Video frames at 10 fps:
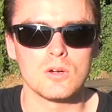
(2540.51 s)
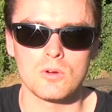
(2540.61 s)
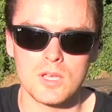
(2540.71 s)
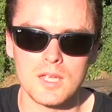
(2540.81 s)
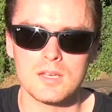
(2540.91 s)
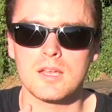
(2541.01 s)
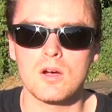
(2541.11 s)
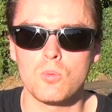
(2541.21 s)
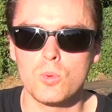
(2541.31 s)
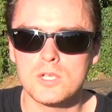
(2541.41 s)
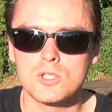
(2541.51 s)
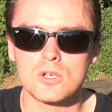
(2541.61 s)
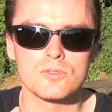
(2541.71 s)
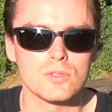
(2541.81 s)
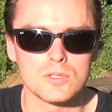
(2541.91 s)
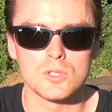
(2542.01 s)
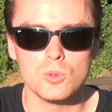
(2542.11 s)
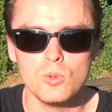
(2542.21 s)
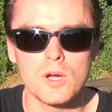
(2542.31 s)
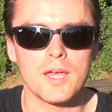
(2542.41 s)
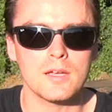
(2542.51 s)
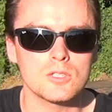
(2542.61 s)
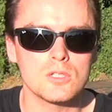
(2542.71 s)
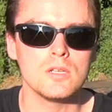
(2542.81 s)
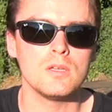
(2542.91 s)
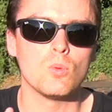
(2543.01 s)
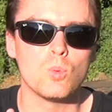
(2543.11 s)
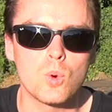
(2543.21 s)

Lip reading: okay, now which of the two actually